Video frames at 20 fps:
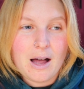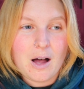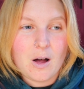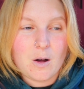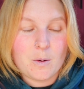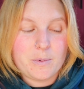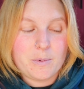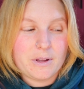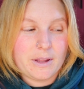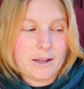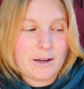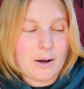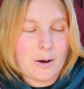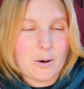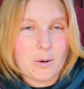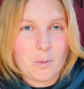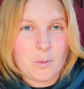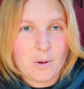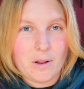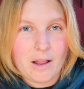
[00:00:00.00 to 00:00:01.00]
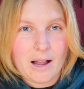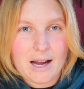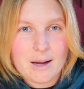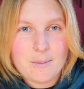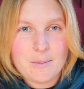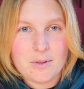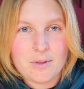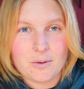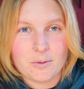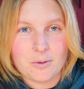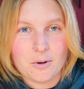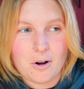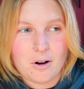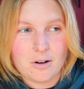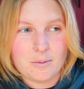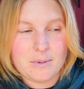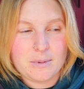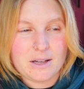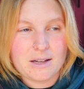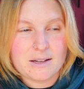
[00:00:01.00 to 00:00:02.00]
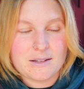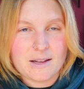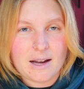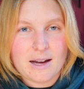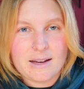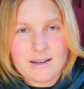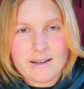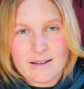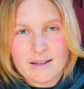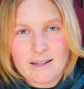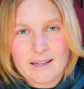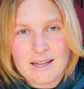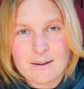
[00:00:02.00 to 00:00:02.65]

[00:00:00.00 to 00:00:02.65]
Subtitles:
I'll be like, oh, well, I'm in the wrong because I didn't